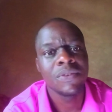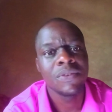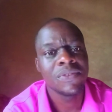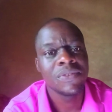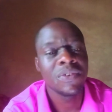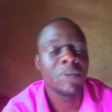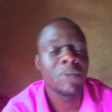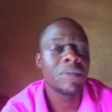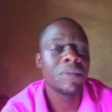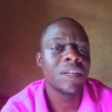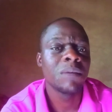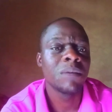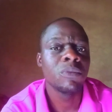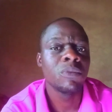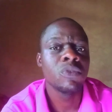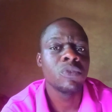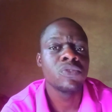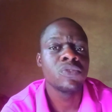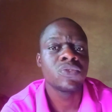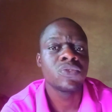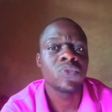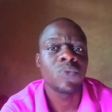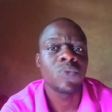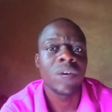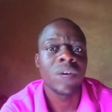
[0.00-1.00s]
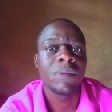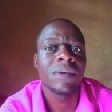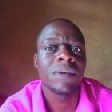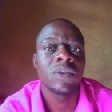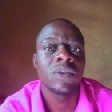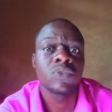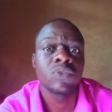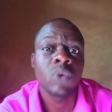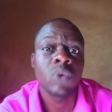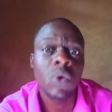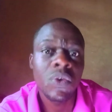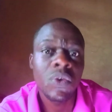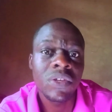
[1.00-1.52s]
does not mean i'm going to wipe
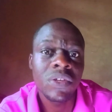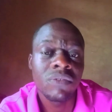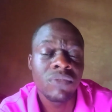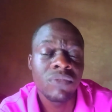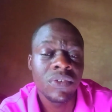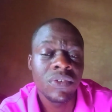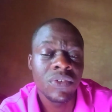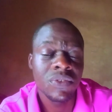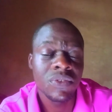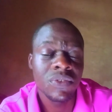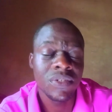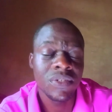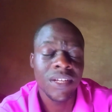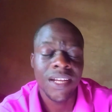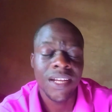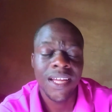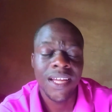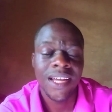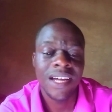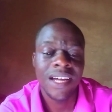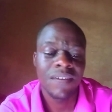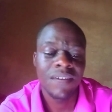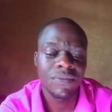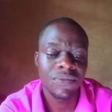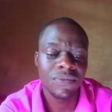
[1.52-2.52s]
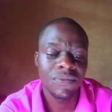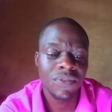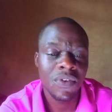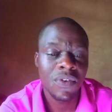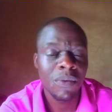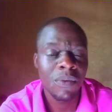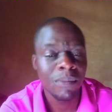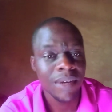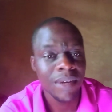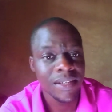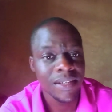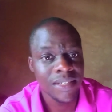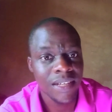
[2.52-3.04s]
out all the videos that i have
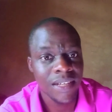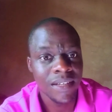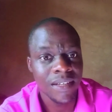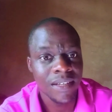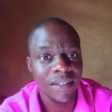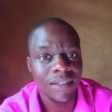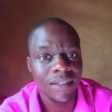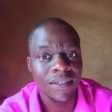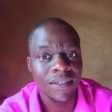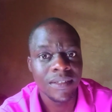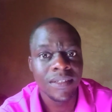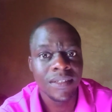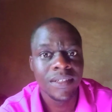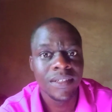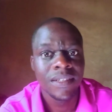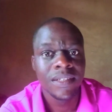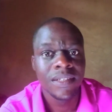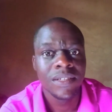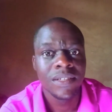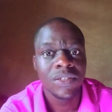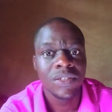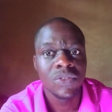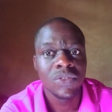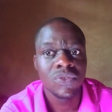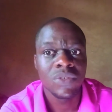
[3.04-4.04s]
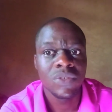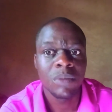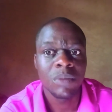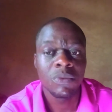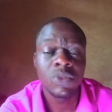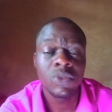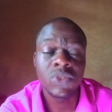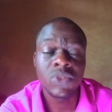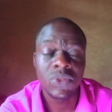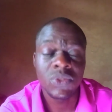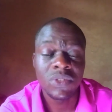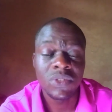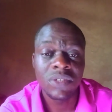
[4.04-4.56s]
on my channel so i'm
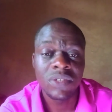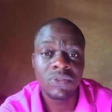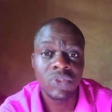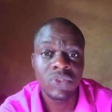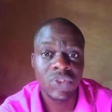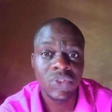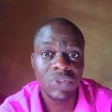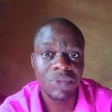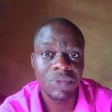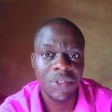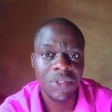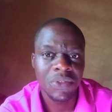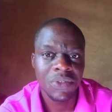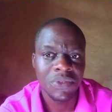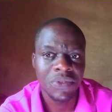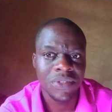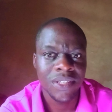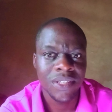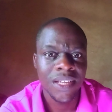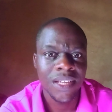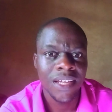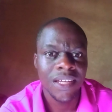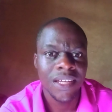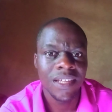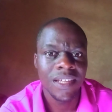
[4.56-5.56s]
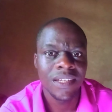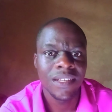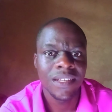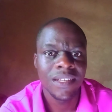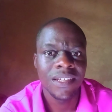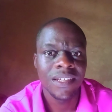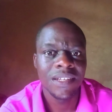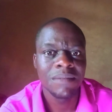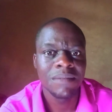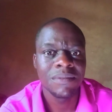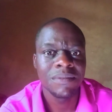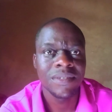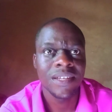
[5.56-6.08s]
going to leave those videos there
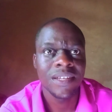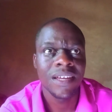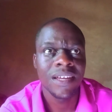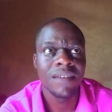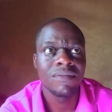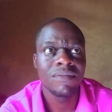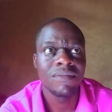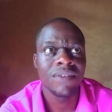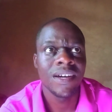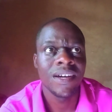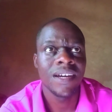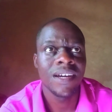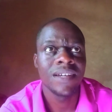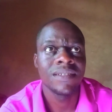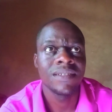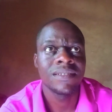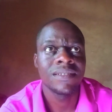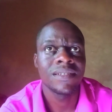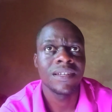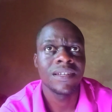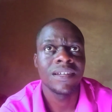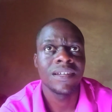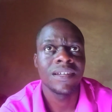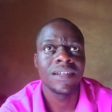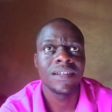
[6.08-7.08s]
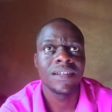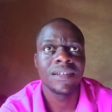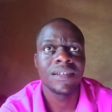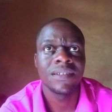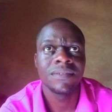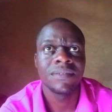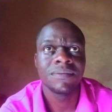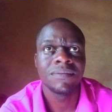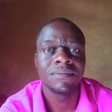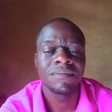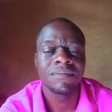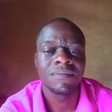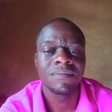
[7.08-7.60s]
let them serve as uh,
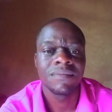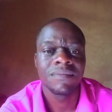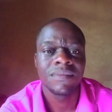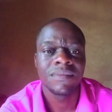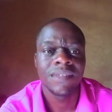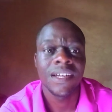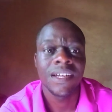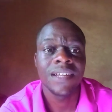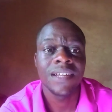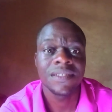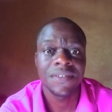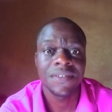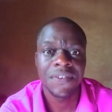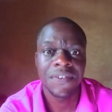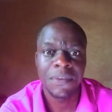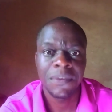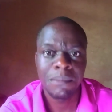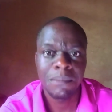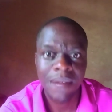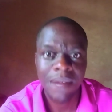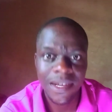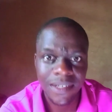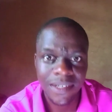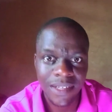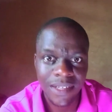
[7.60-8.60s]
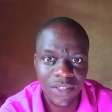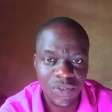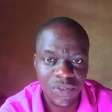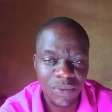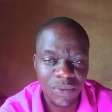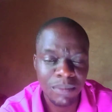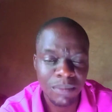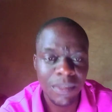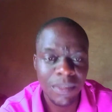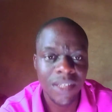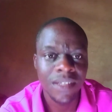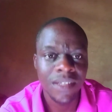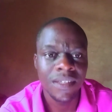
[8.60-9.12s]
as a reminder to
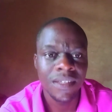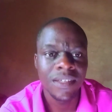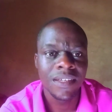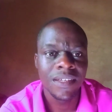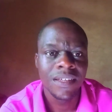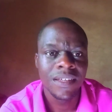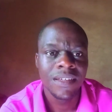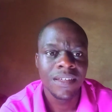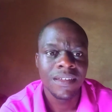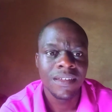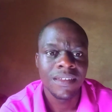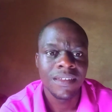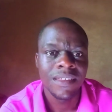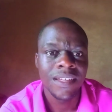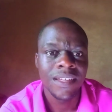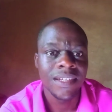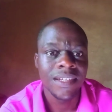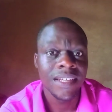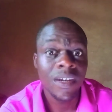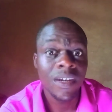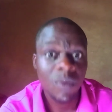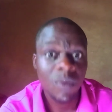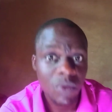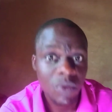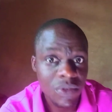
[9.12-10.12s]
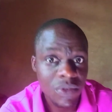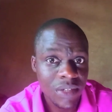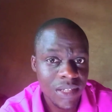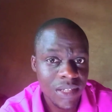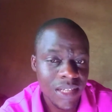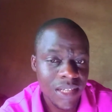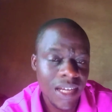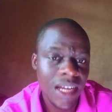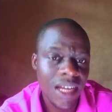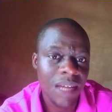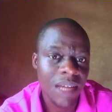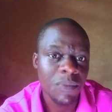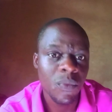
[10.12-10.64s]
me that there was a
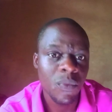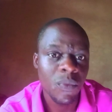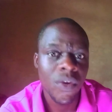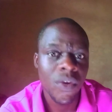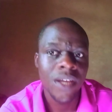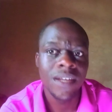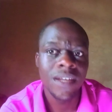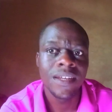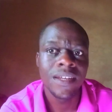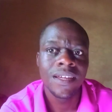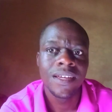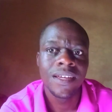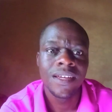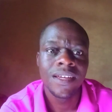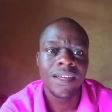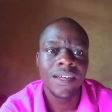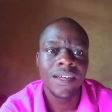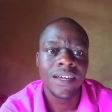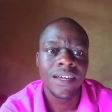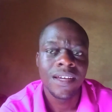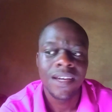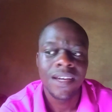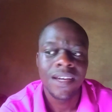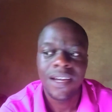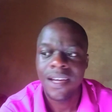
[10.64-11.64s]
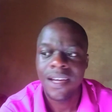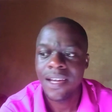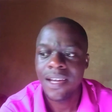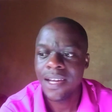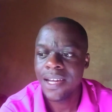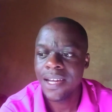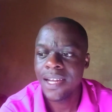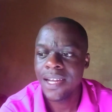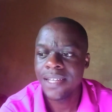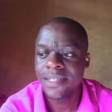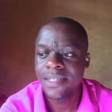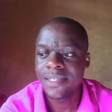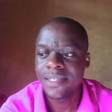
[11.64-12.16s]
time when
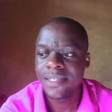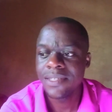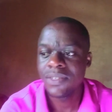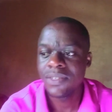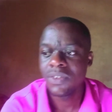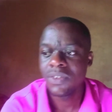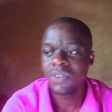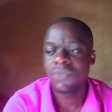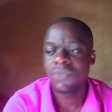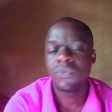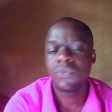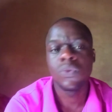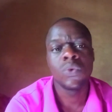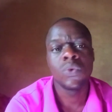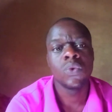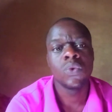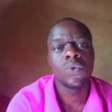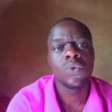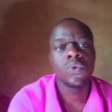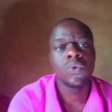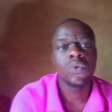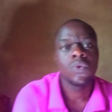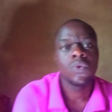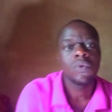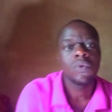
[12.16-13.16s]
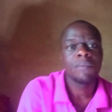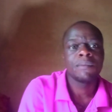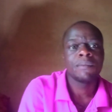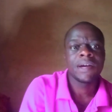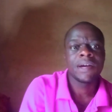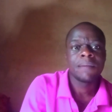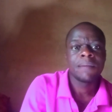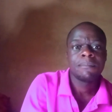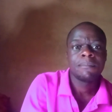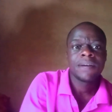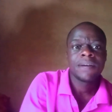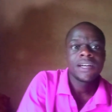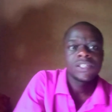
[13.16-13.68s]
I did not follow
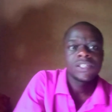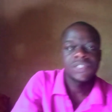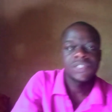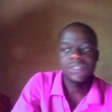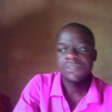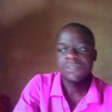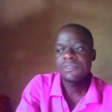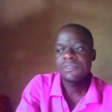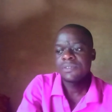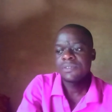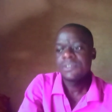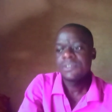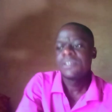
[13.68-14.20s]
my passion.